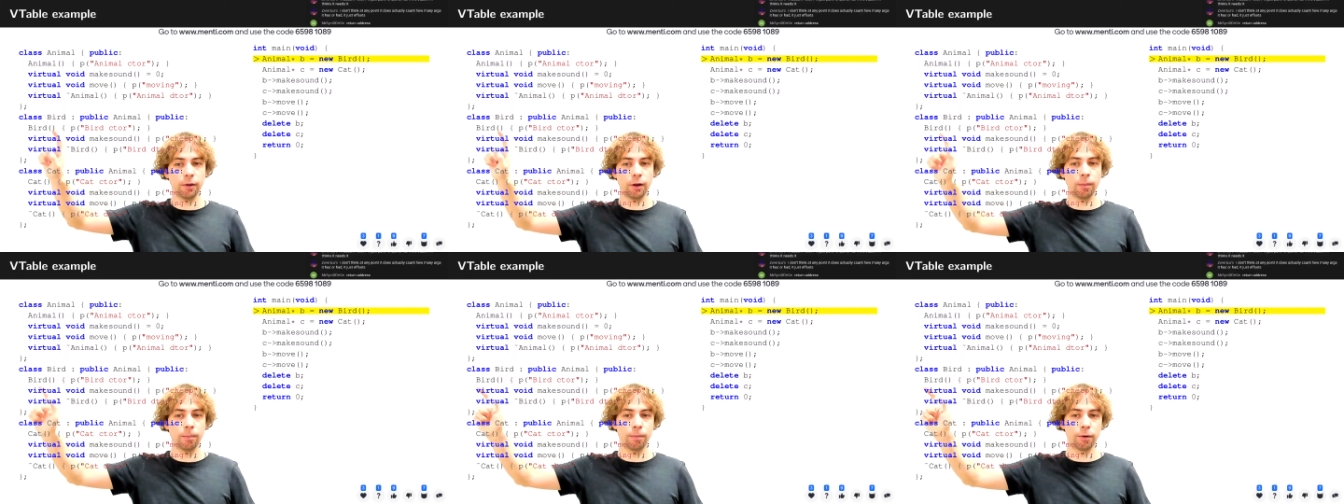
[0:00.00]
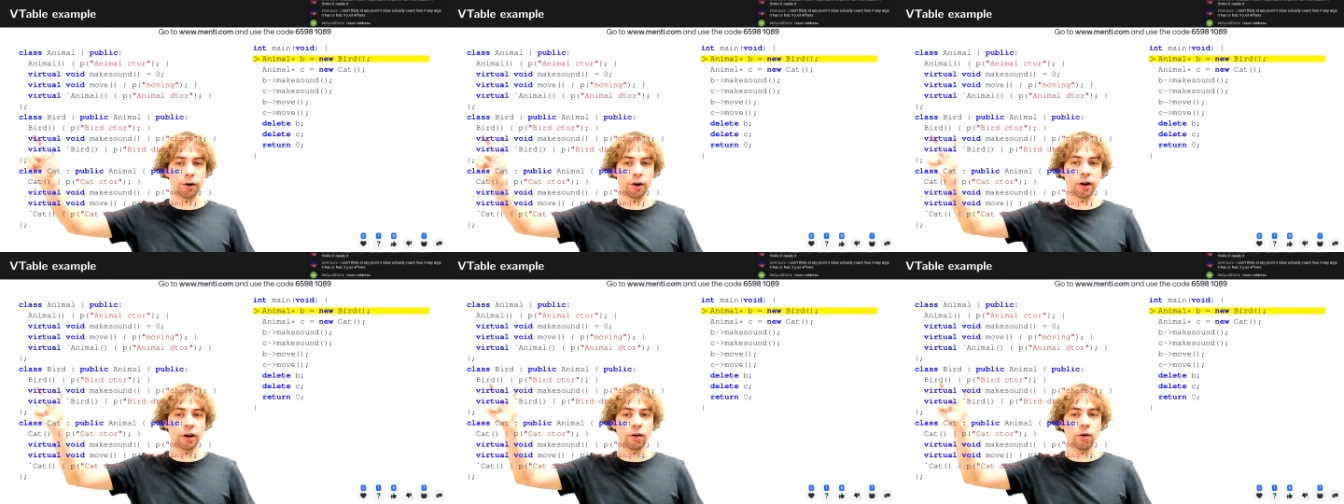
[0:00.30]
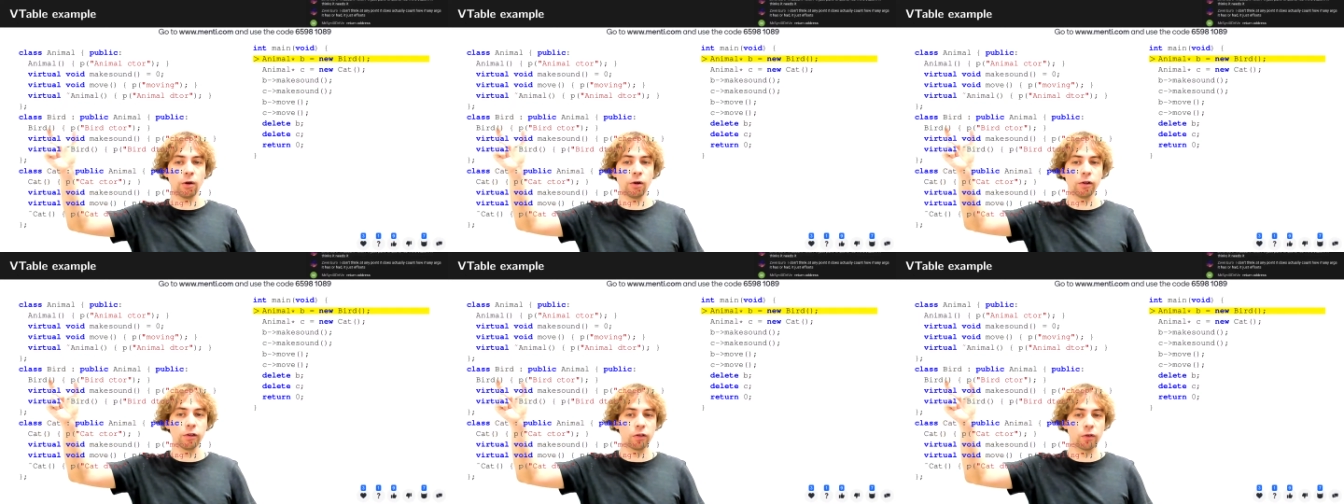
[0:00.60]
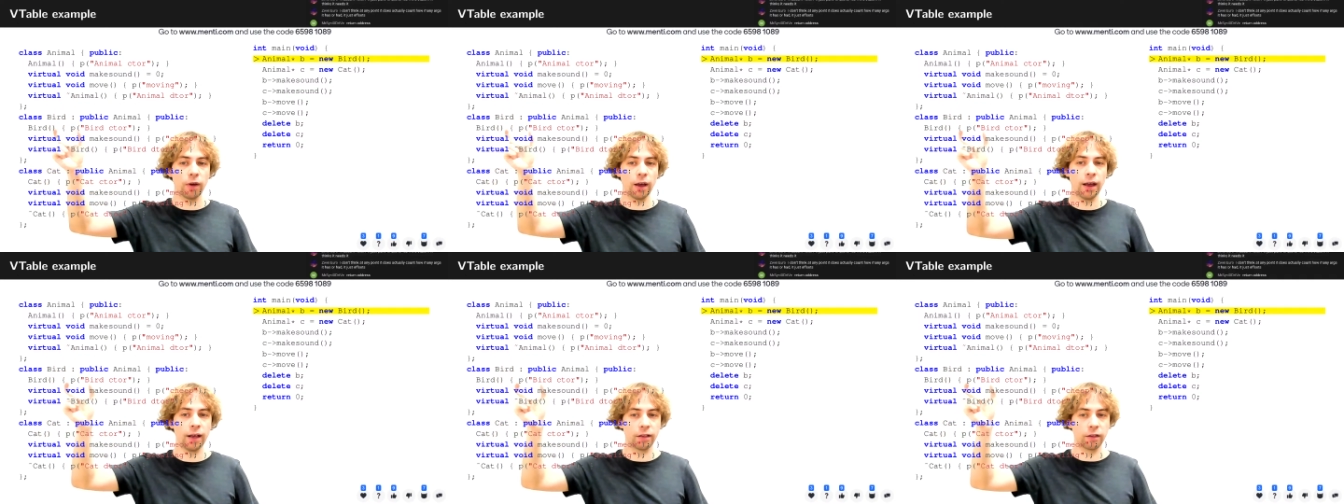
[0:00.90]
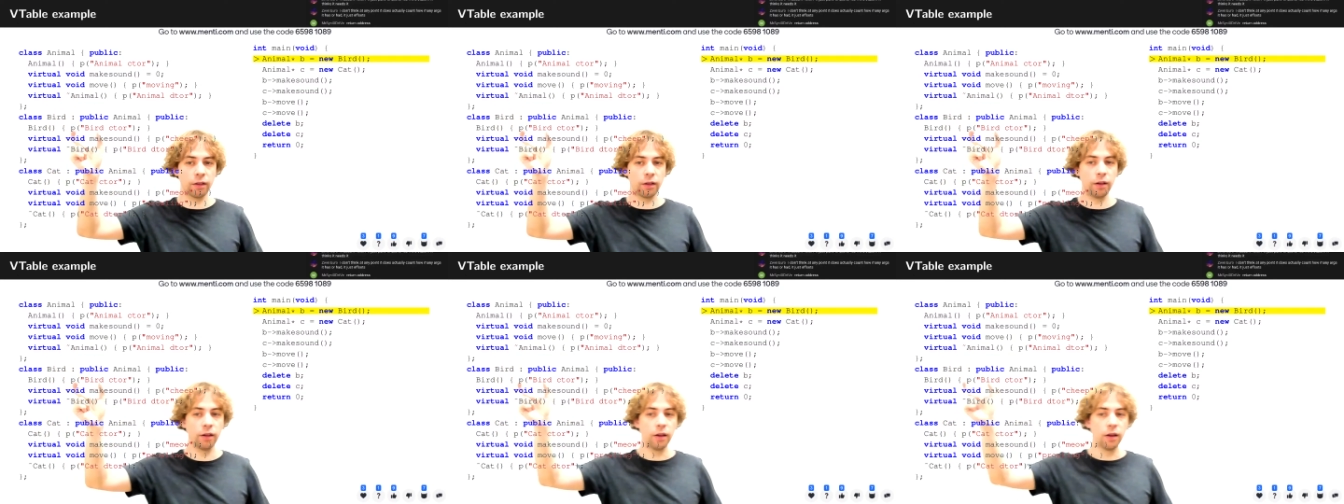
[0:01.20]
Bird also has
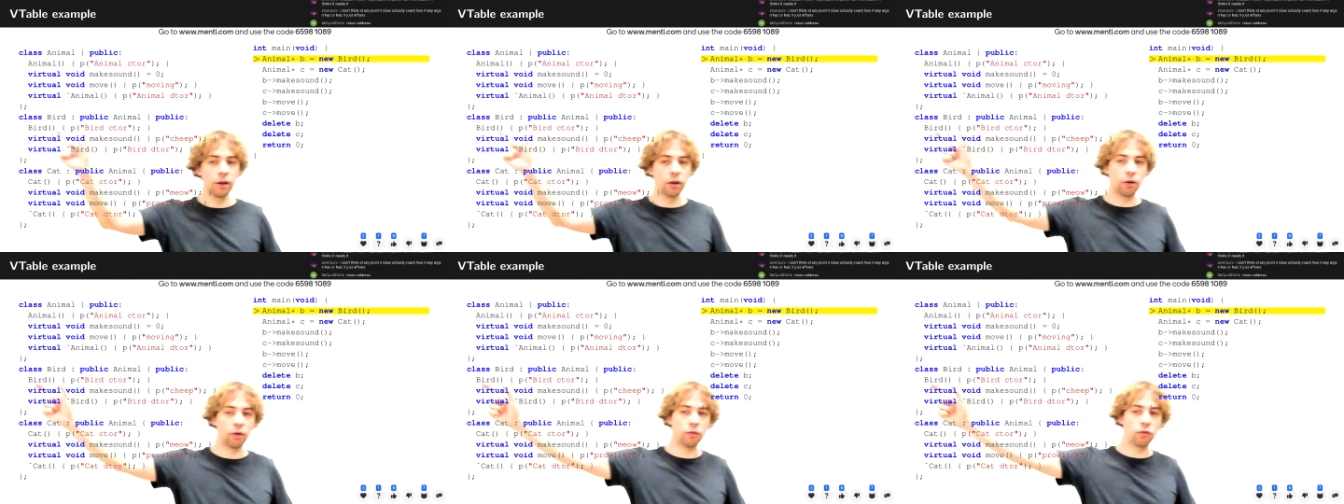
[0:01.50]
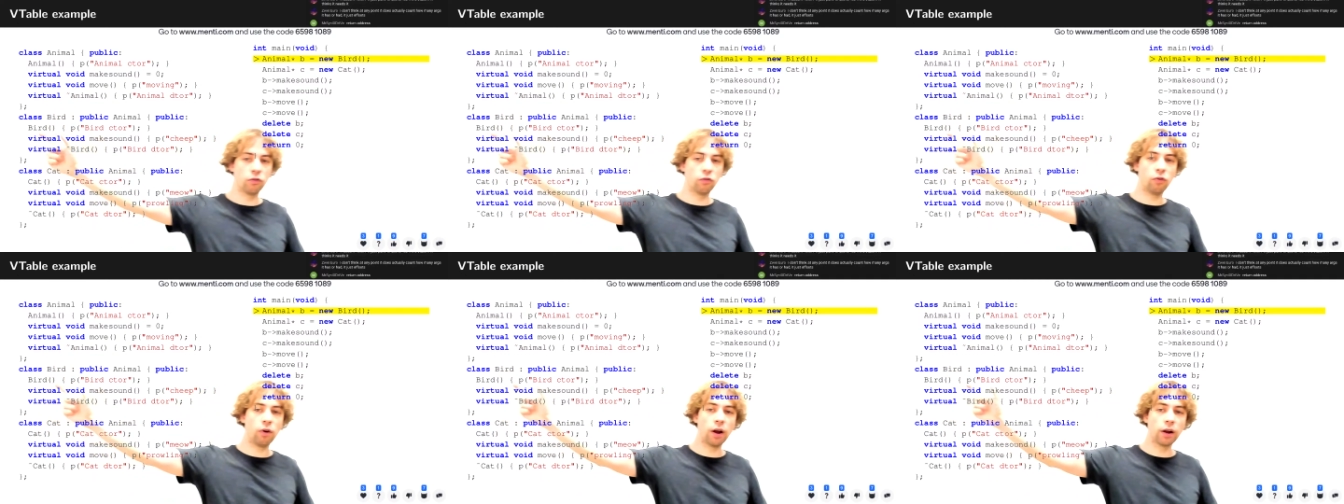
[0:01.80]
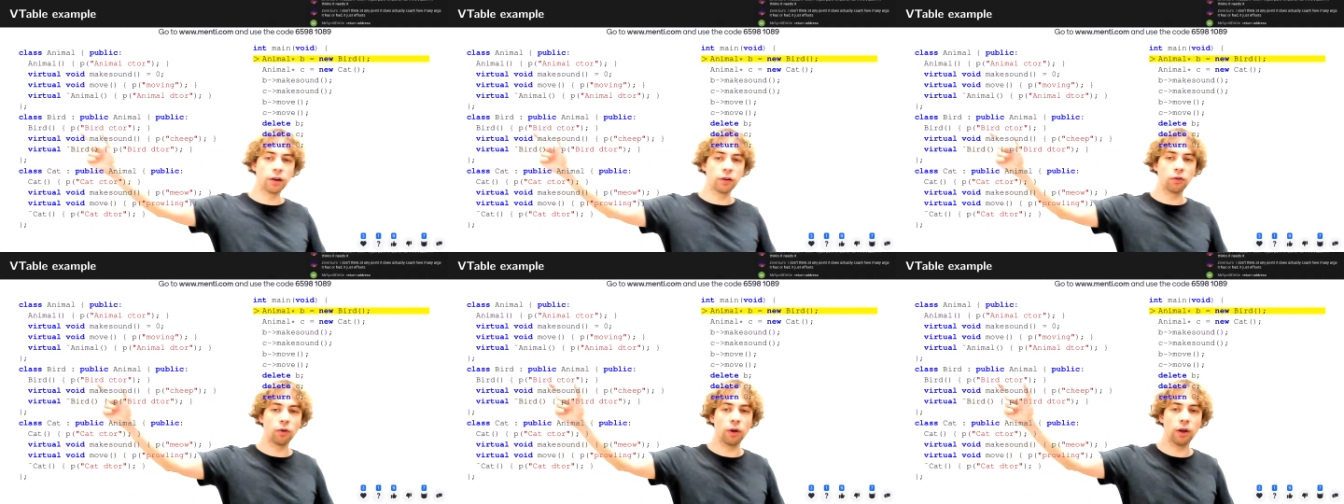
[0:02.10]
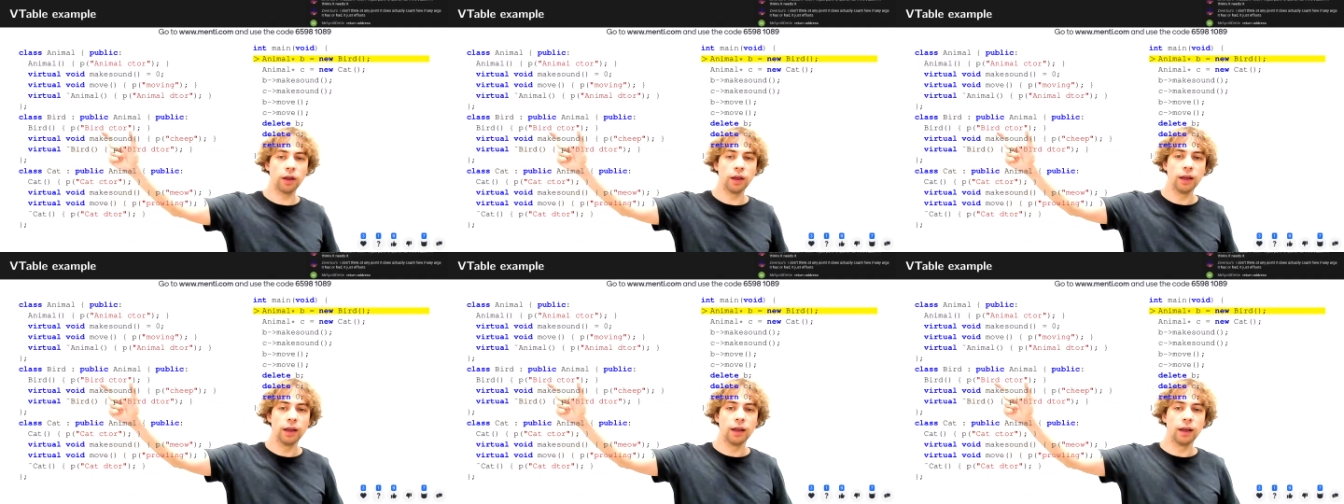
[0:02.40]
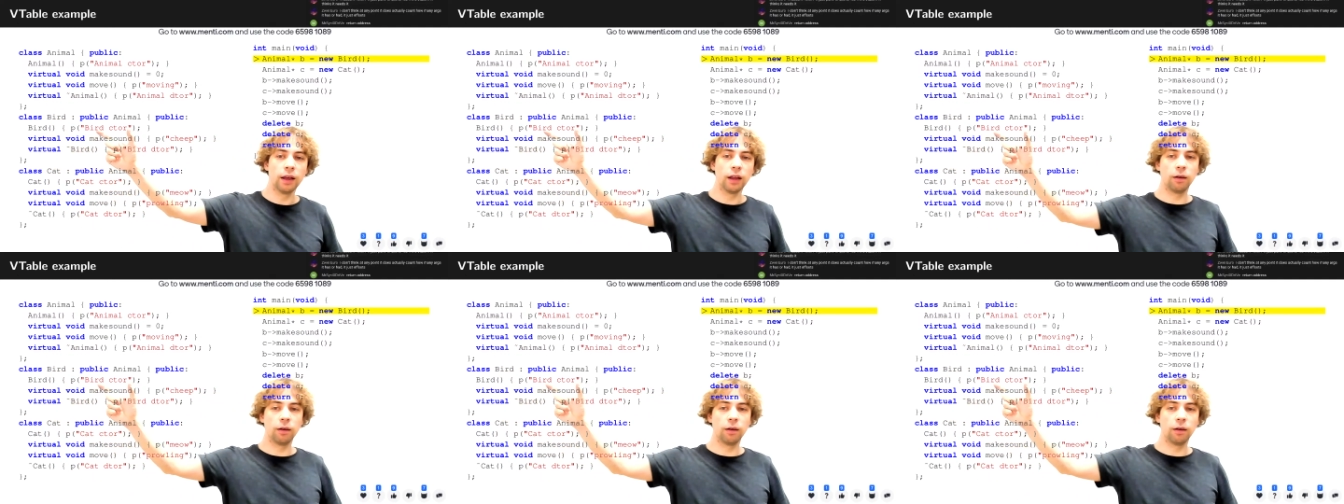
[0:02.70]
a constructor.